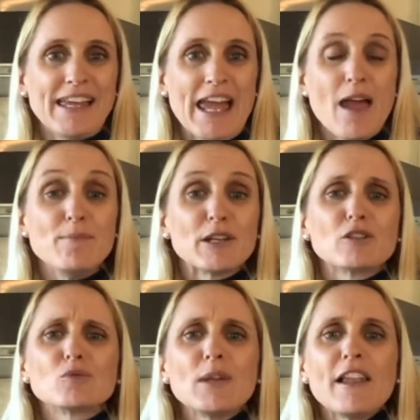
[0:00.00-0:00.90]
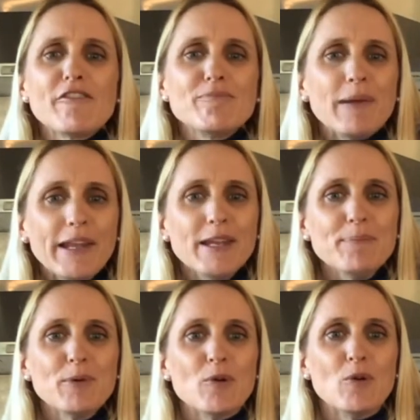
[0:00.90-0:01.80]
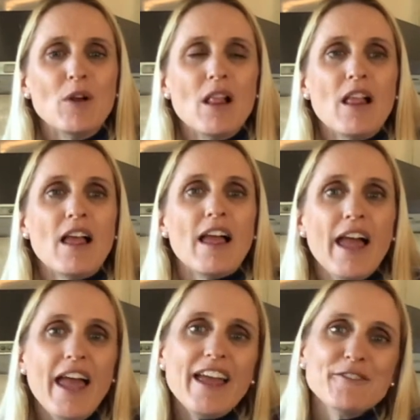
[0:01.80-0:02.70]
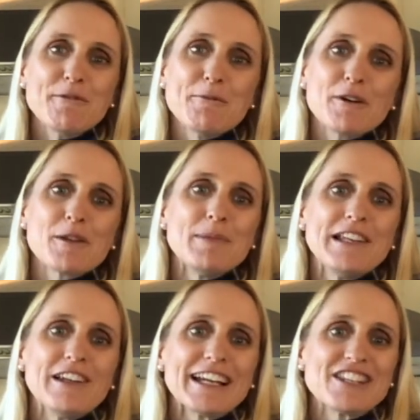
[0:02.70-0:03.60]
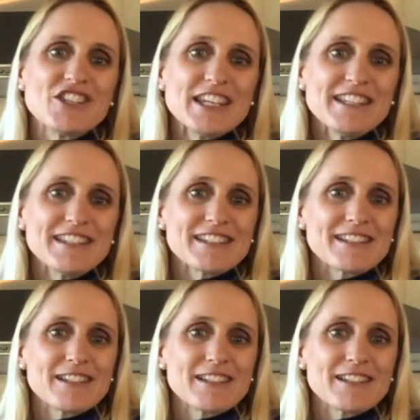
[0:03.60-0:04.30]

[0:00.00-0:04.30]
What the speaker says: and because we love people and we want to be like Jesus,